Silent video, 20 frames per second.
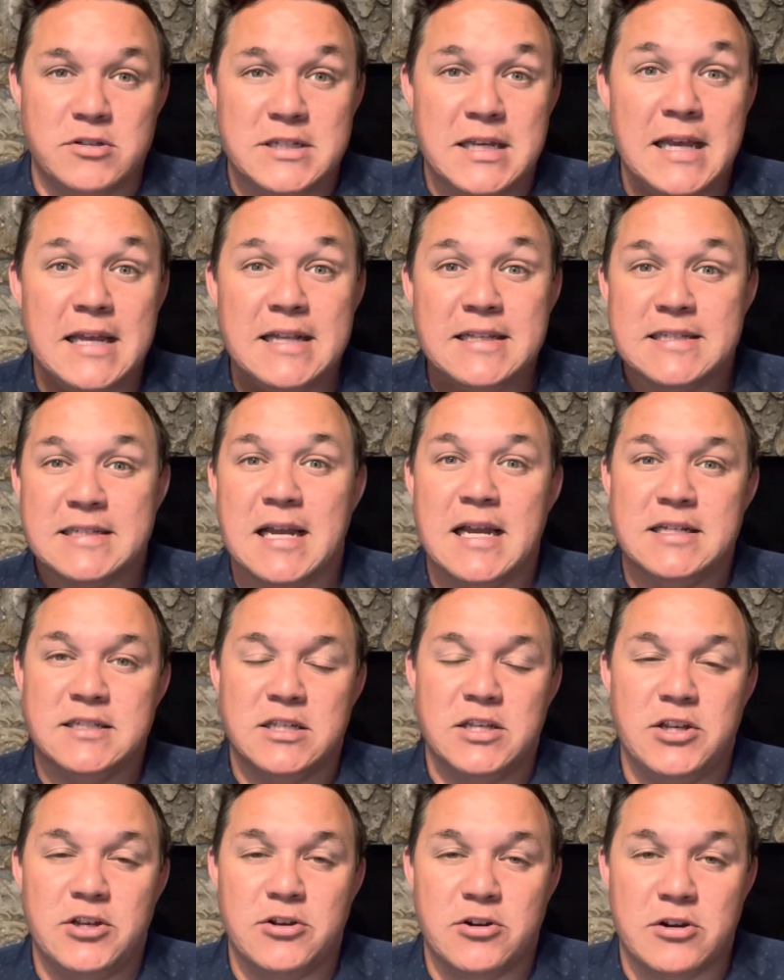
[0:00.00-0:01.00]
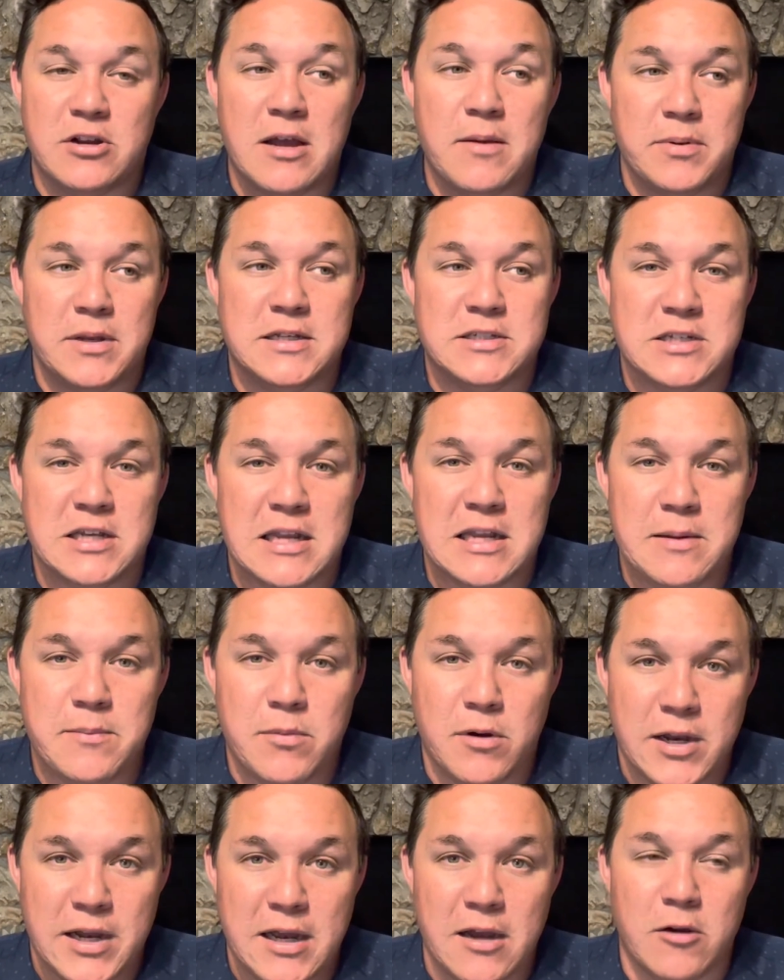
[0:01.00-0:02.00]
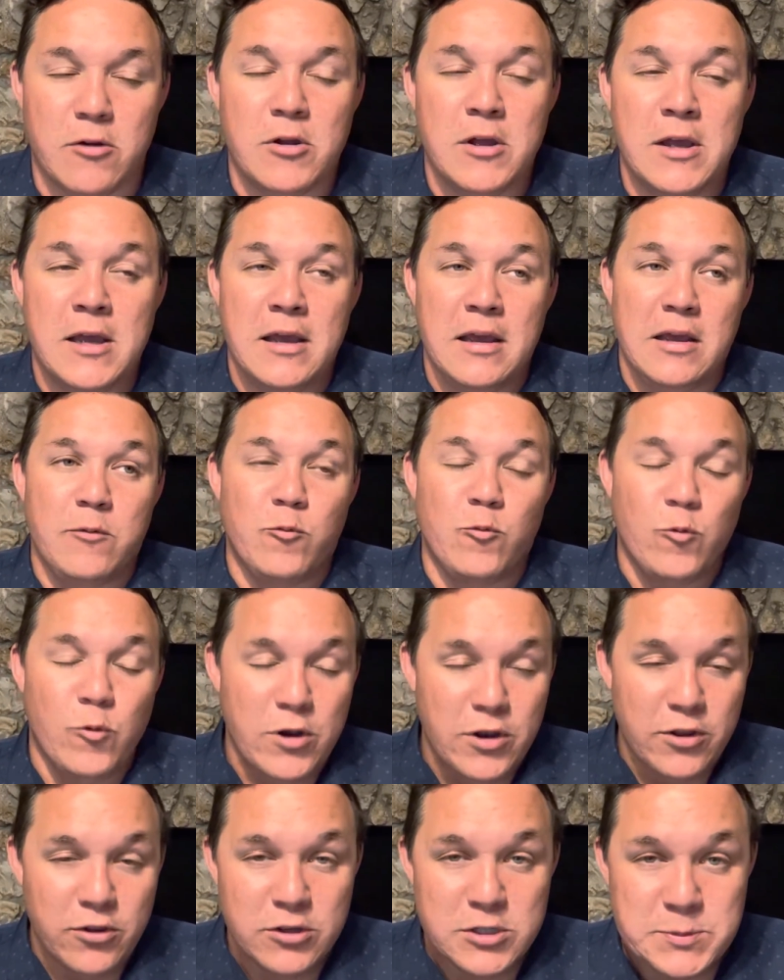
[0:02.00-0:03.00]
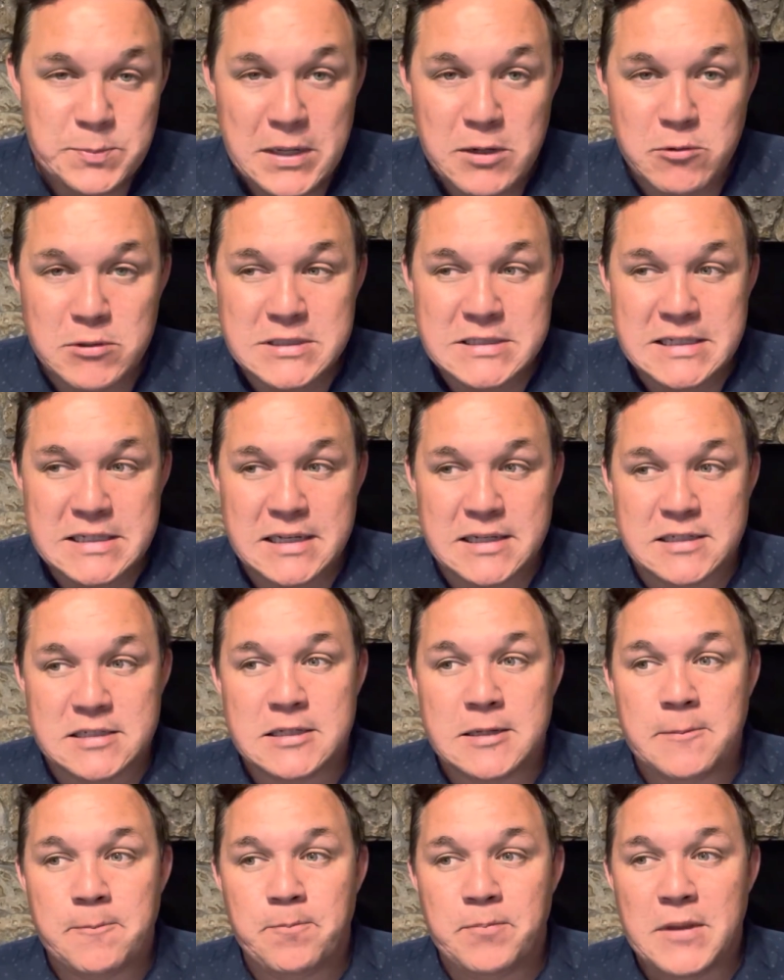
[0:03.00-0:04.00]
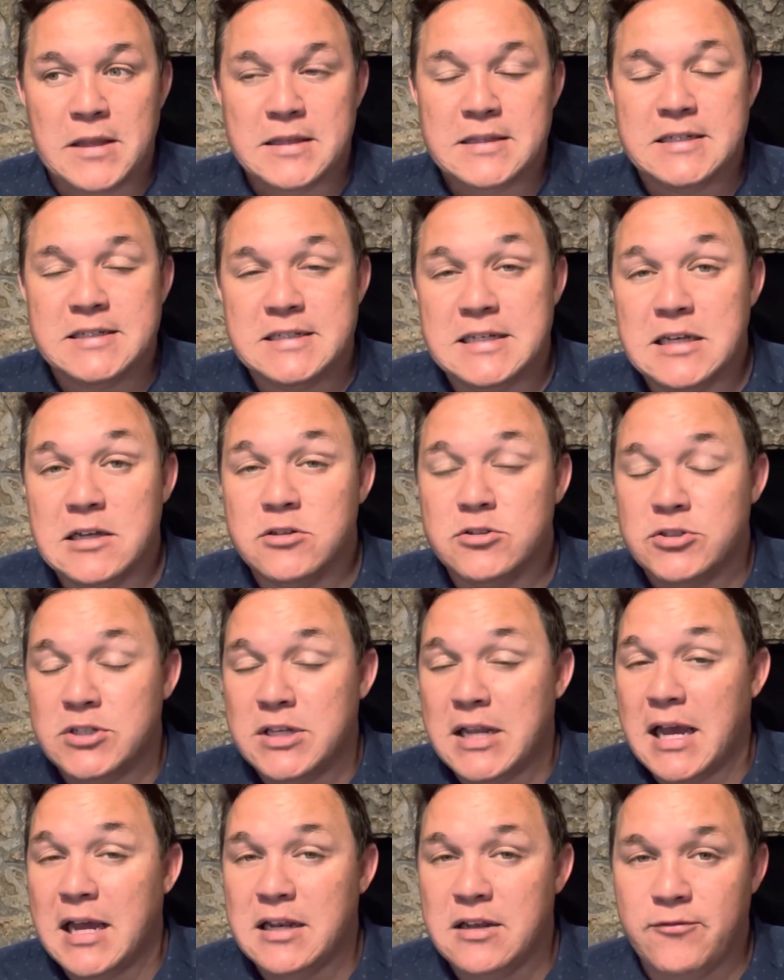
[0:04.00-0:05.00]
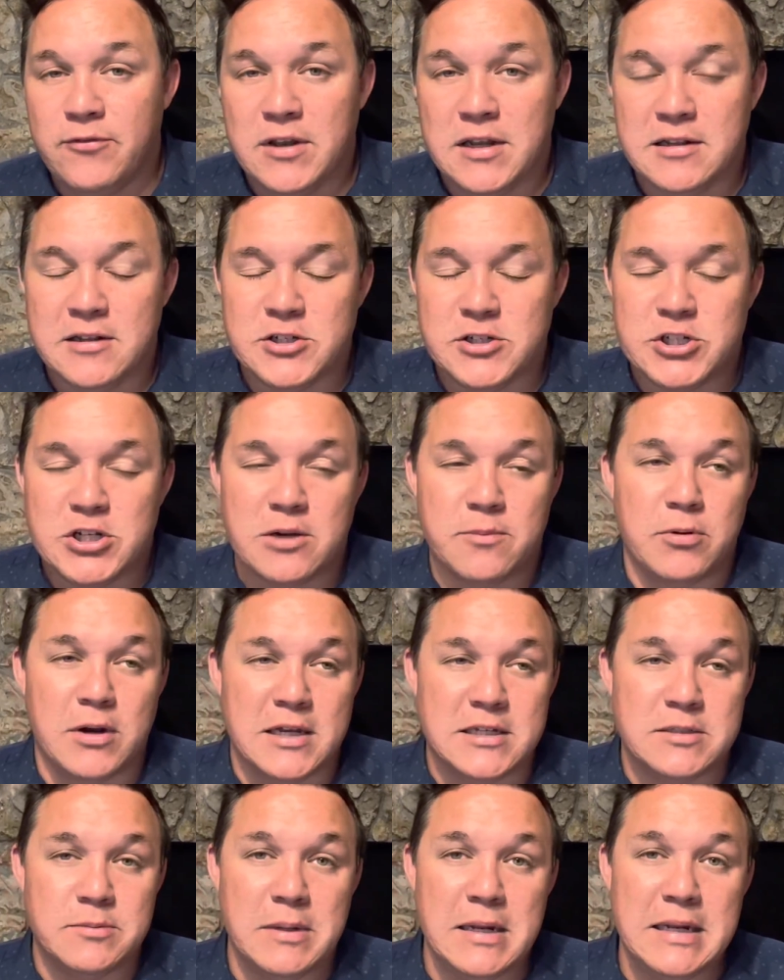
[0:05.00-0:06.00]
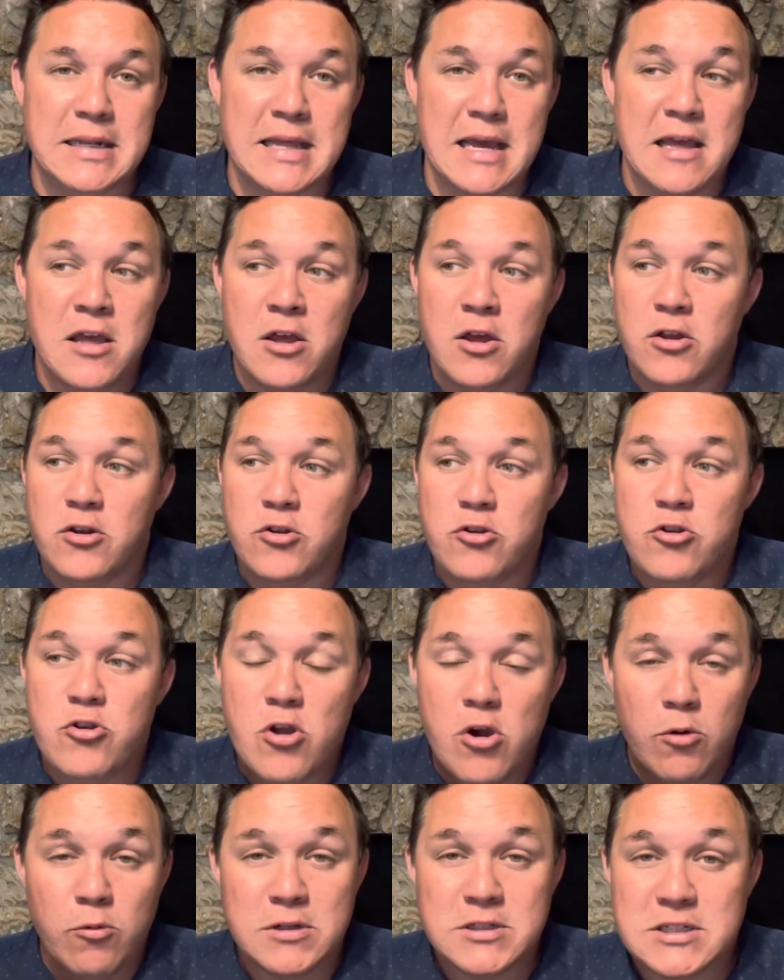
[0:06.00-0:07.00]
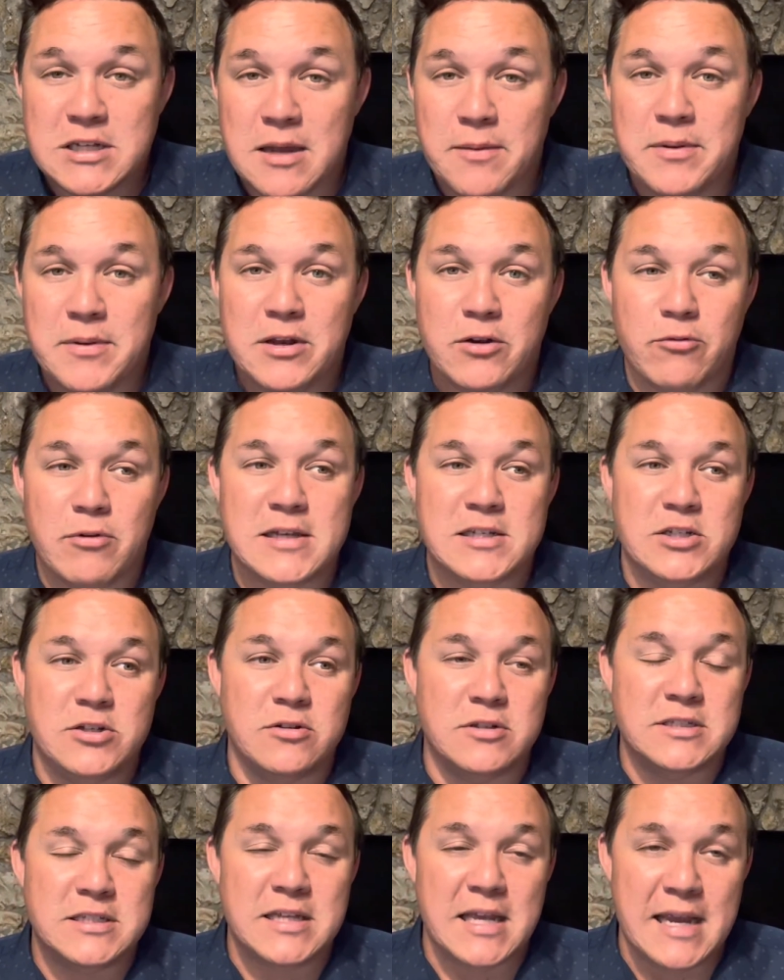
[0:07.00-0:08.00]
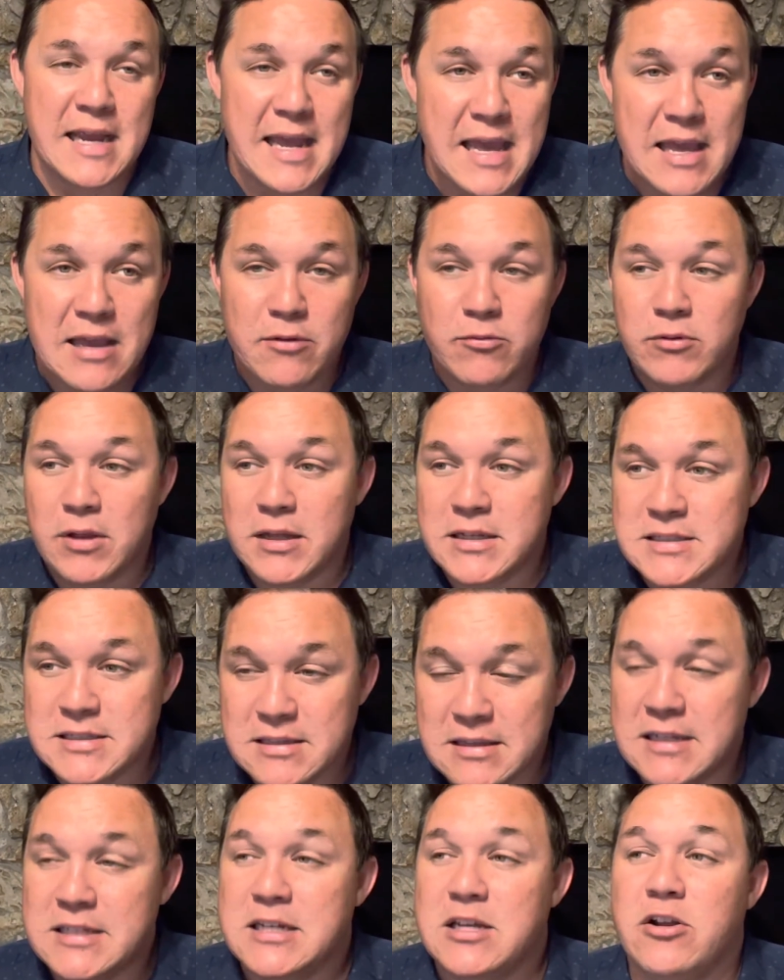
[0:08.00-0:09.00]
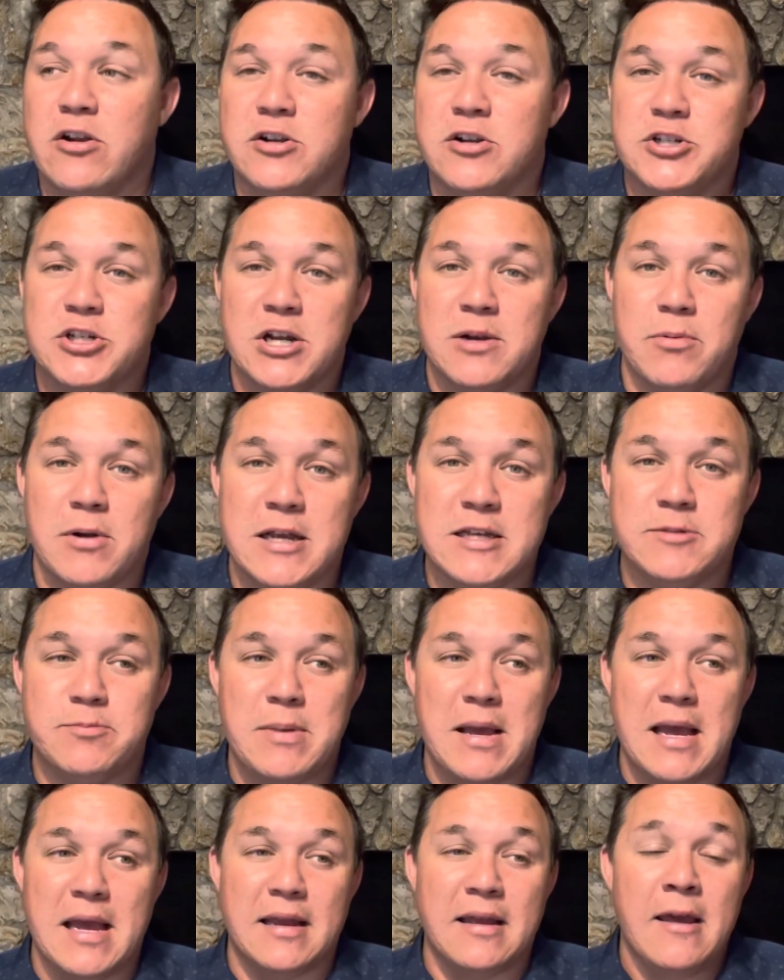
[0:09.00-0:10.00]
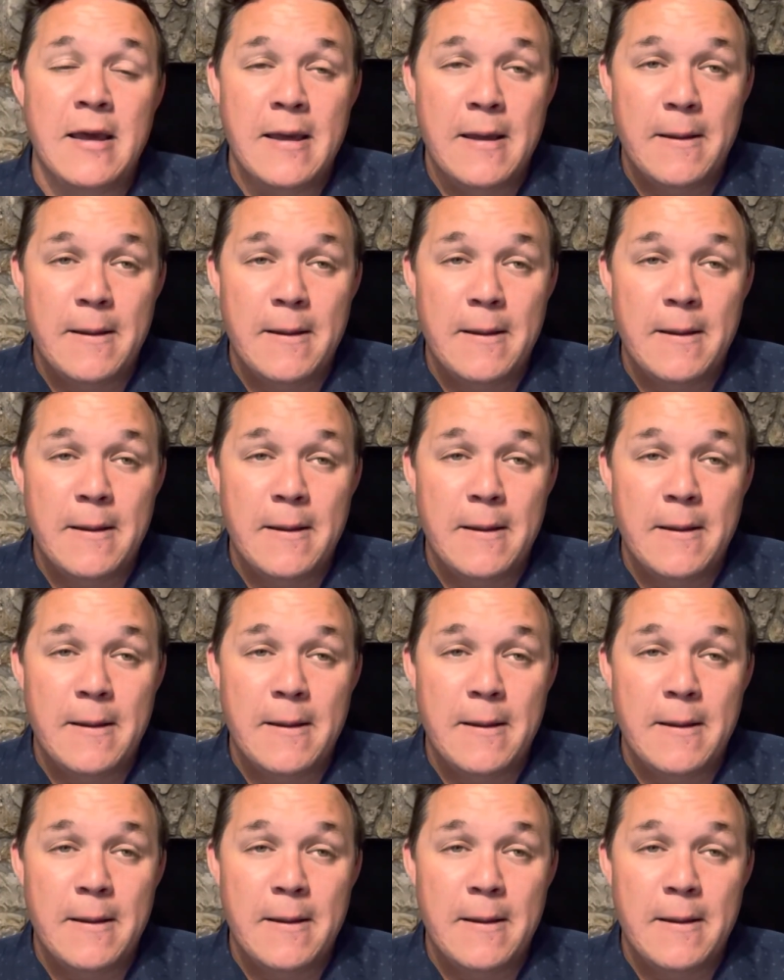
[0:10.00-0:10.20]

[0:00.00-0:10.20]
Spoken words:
10 signs that your company is getting bought out. And one of those big ones is that the CEO is not defending the share price, meaning that no one's coming to rescue and saying, hey, let's get our share price back.